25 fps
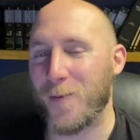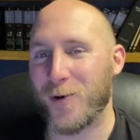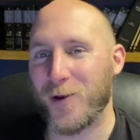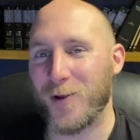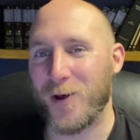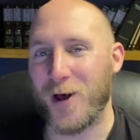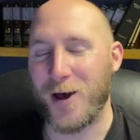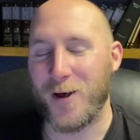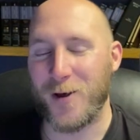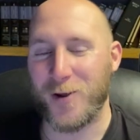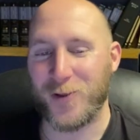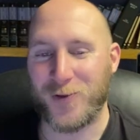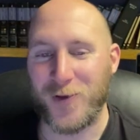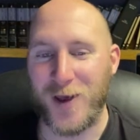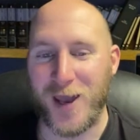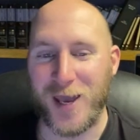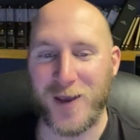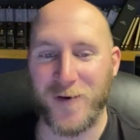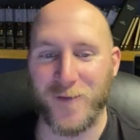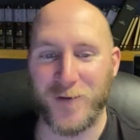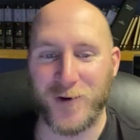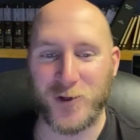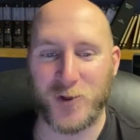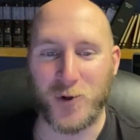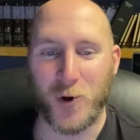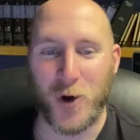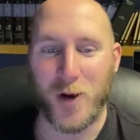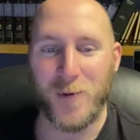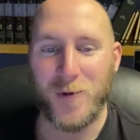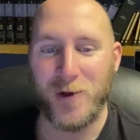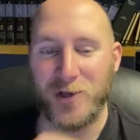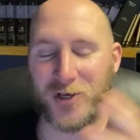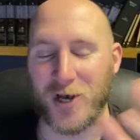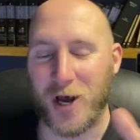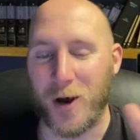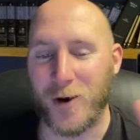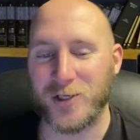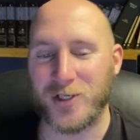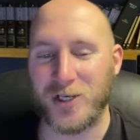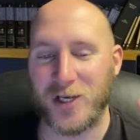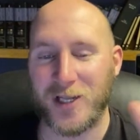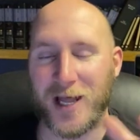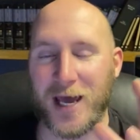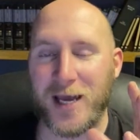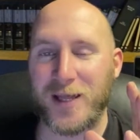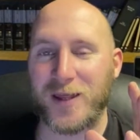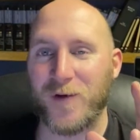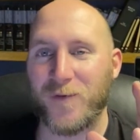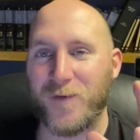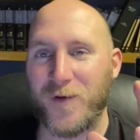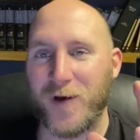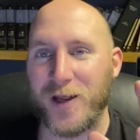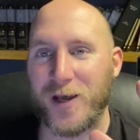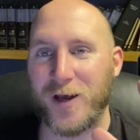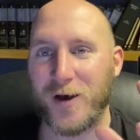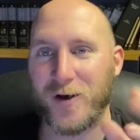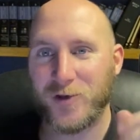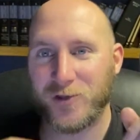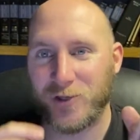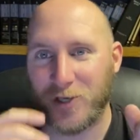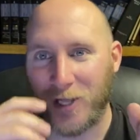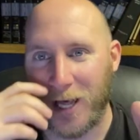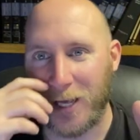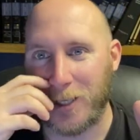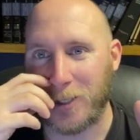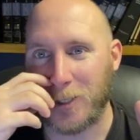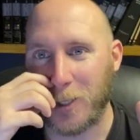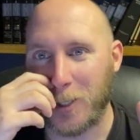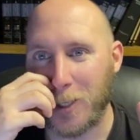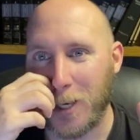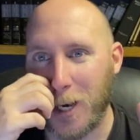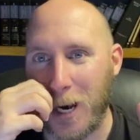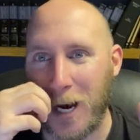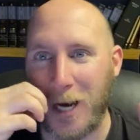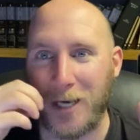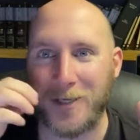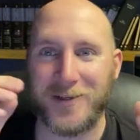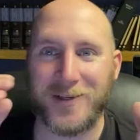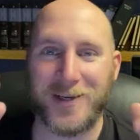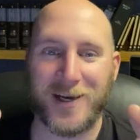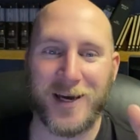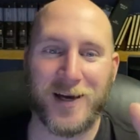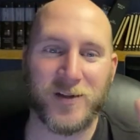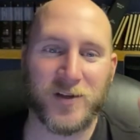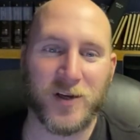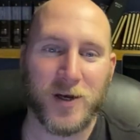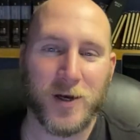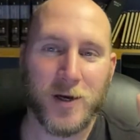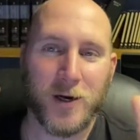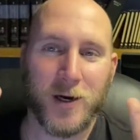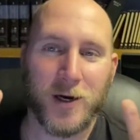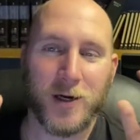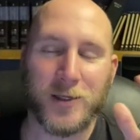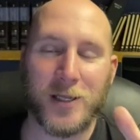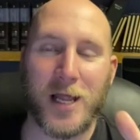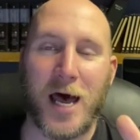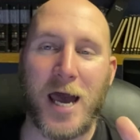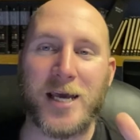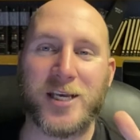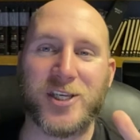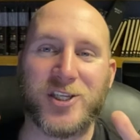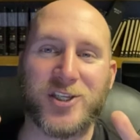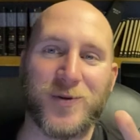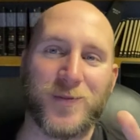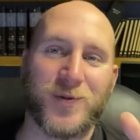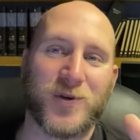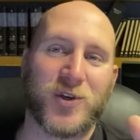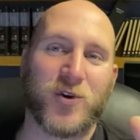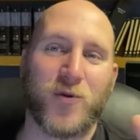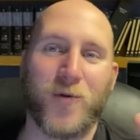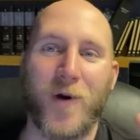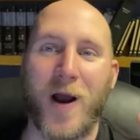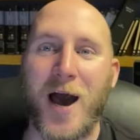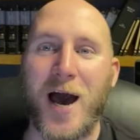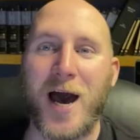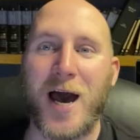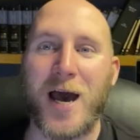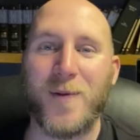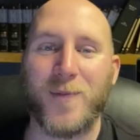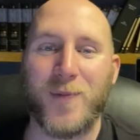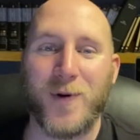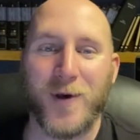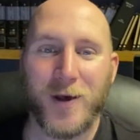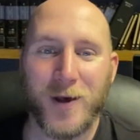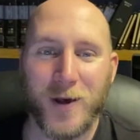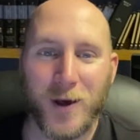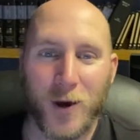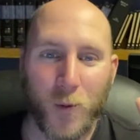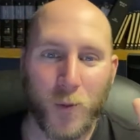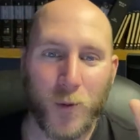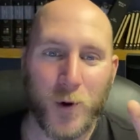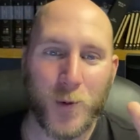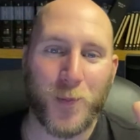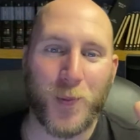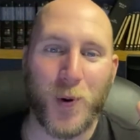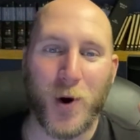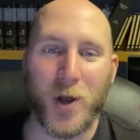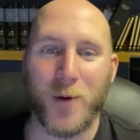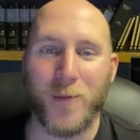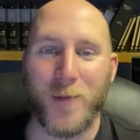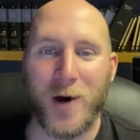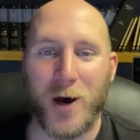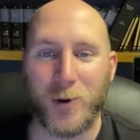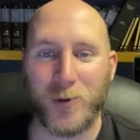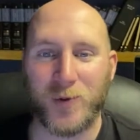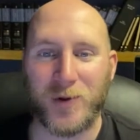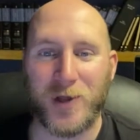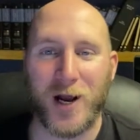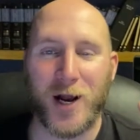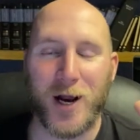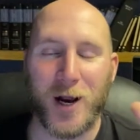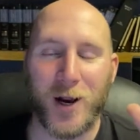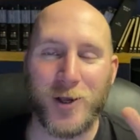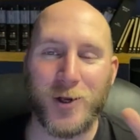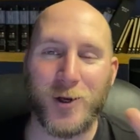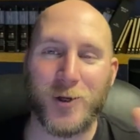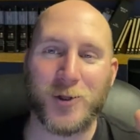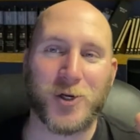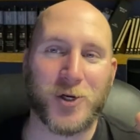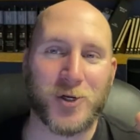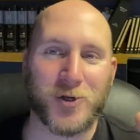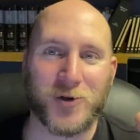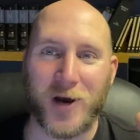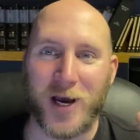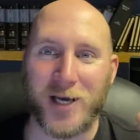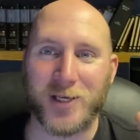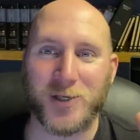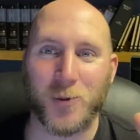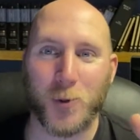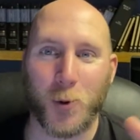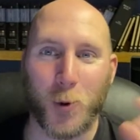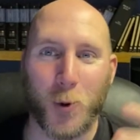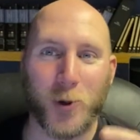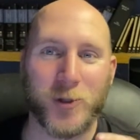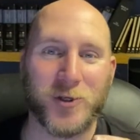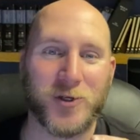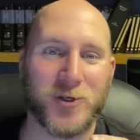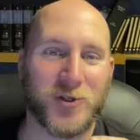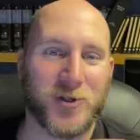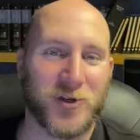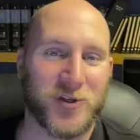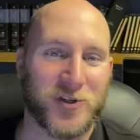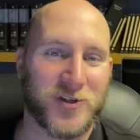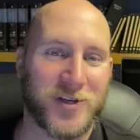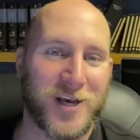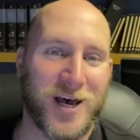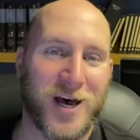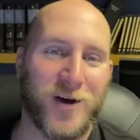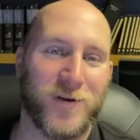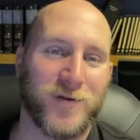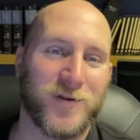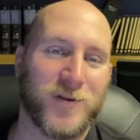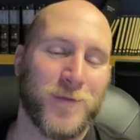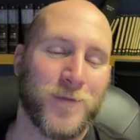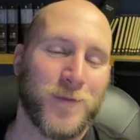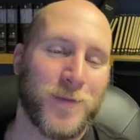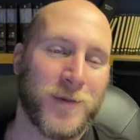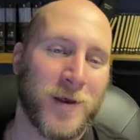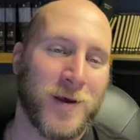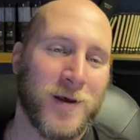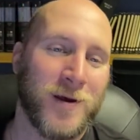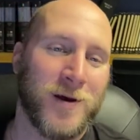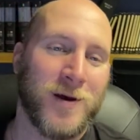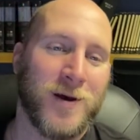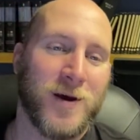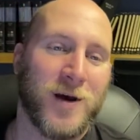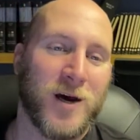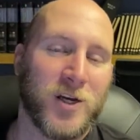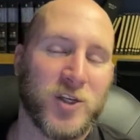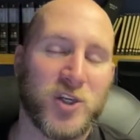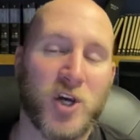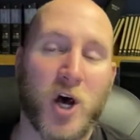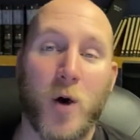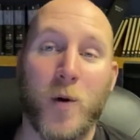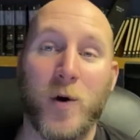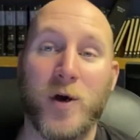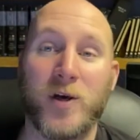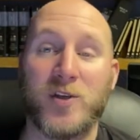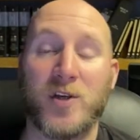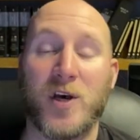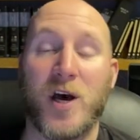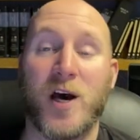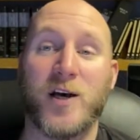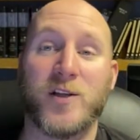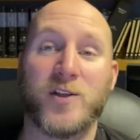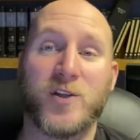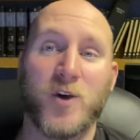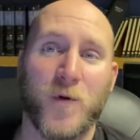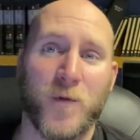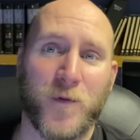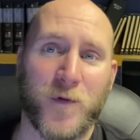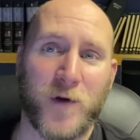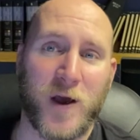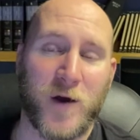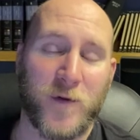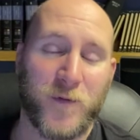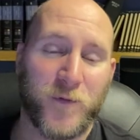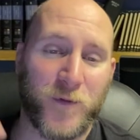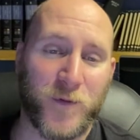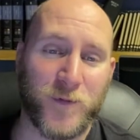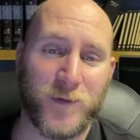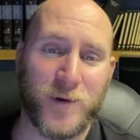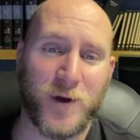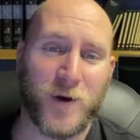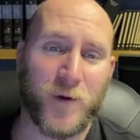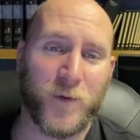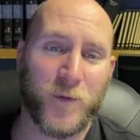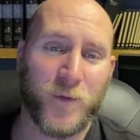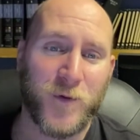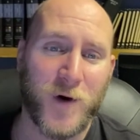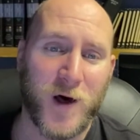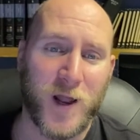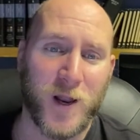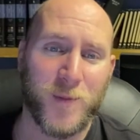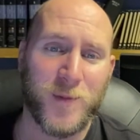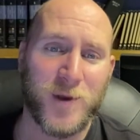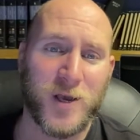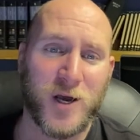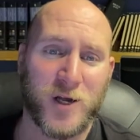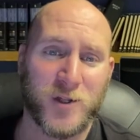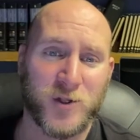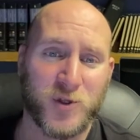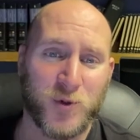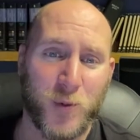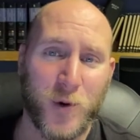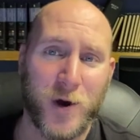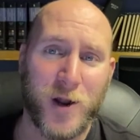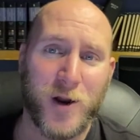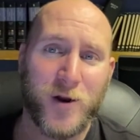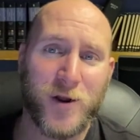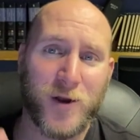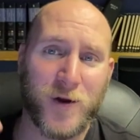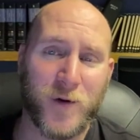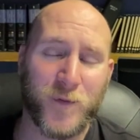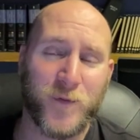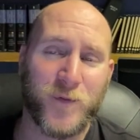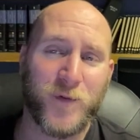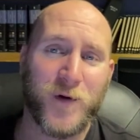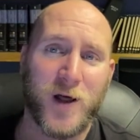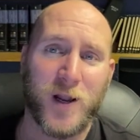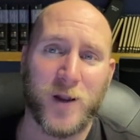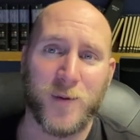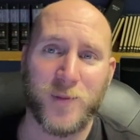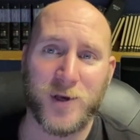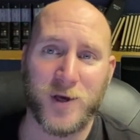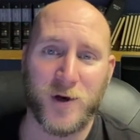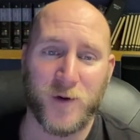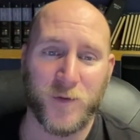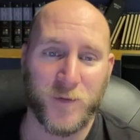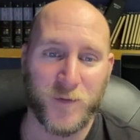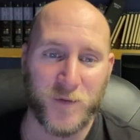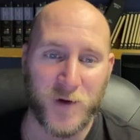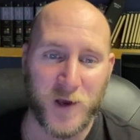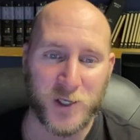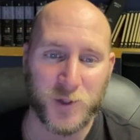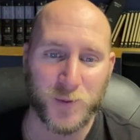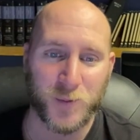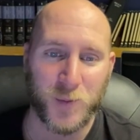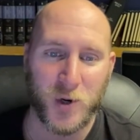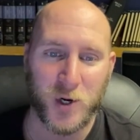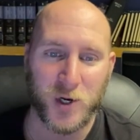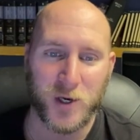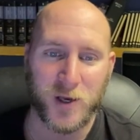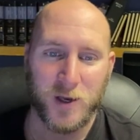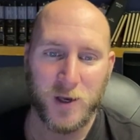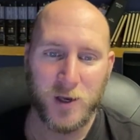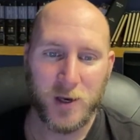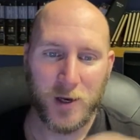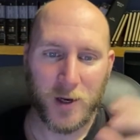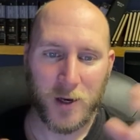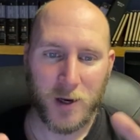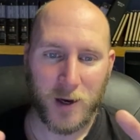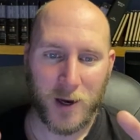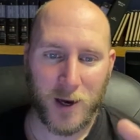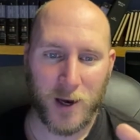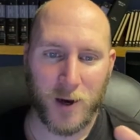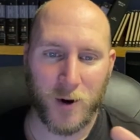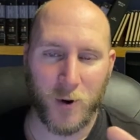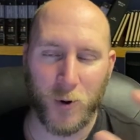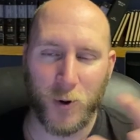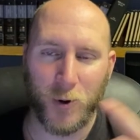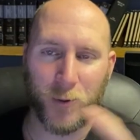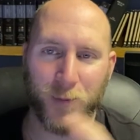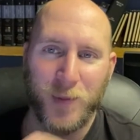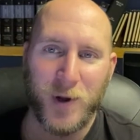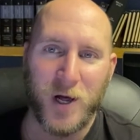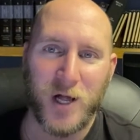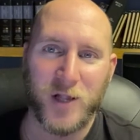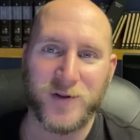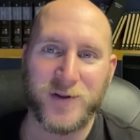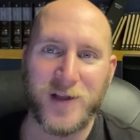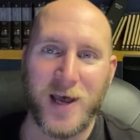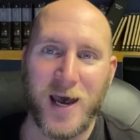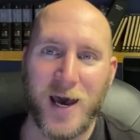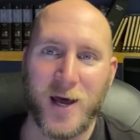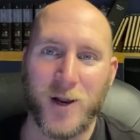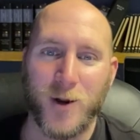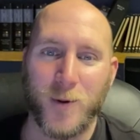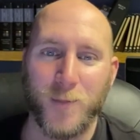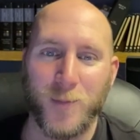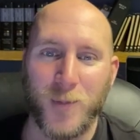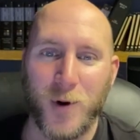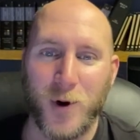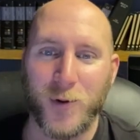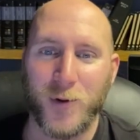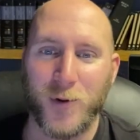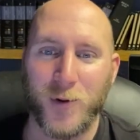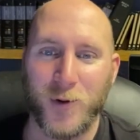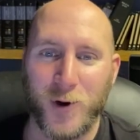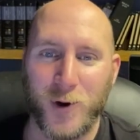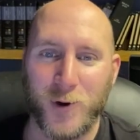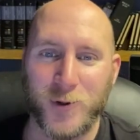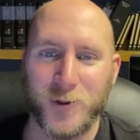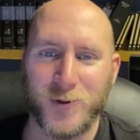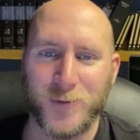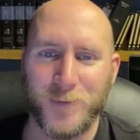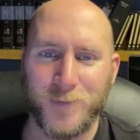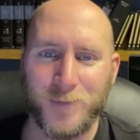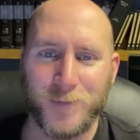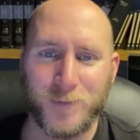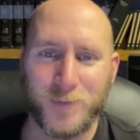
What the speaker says: Well, thank you for joining me. As always, you like the videos, you like the content, like, subscribe. We put them out there. You should try some quizzes yourselves. As always, don't forget, you can follow me on Twitter. You can follow me on Facebook, Old Bald Dad on both of those.